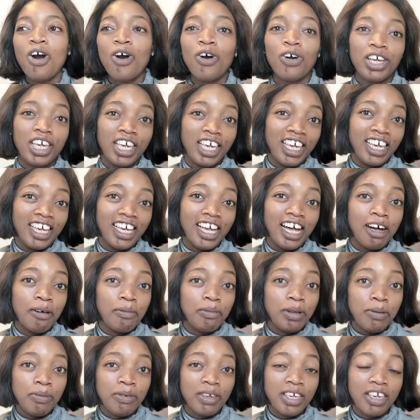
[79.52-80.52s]
Okay,
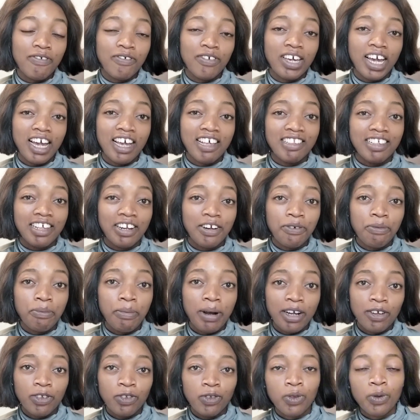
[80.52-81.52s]
let me give you guys a little
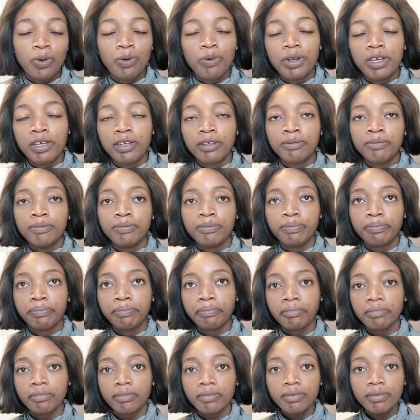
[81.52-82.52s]
backstory.
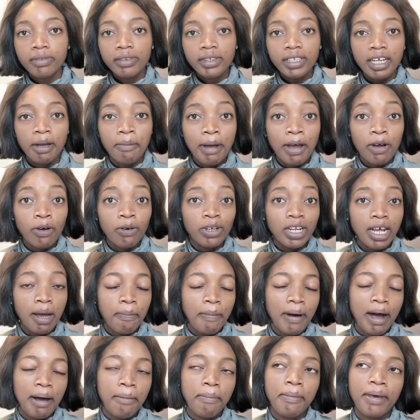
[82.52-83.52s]
My old
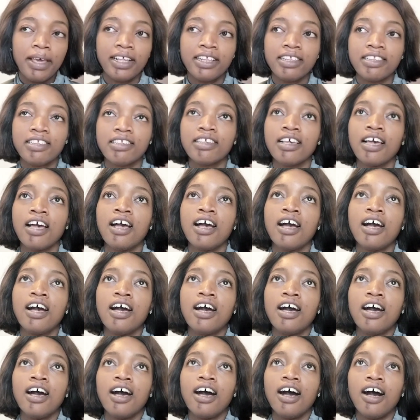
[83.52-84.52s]
apartment,
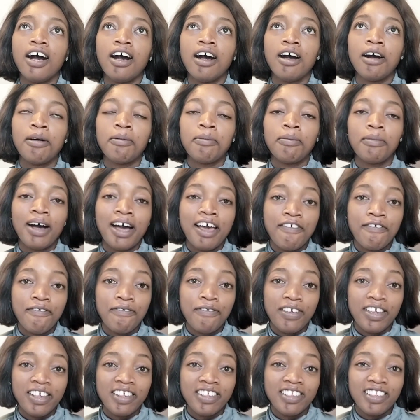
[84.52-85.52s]
I
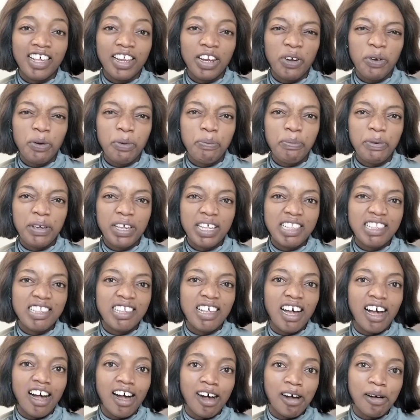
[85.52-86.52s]
faced a little bit,
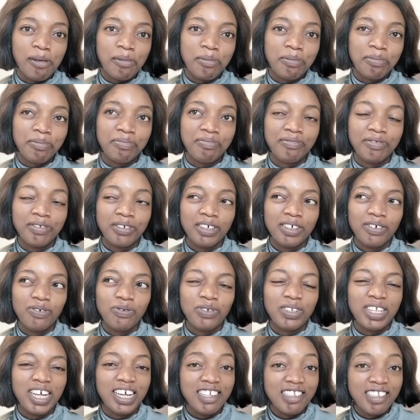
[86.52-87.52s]

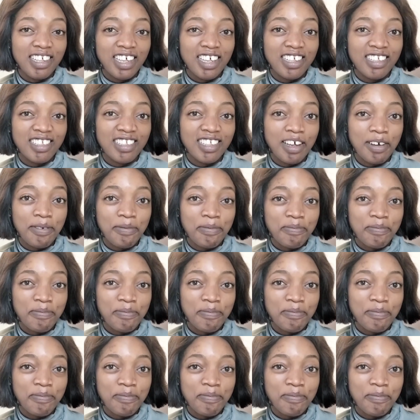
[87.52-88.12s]
what I say is